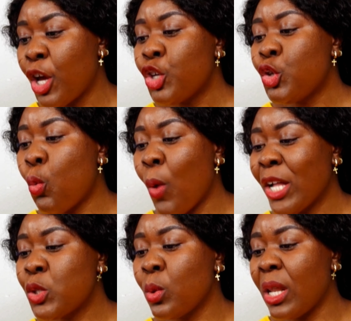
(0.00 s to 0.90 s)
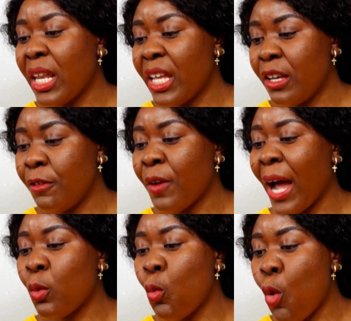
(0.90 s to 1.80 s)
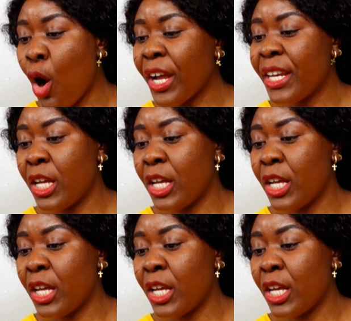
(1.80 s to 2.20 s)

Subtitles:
you want to live and work in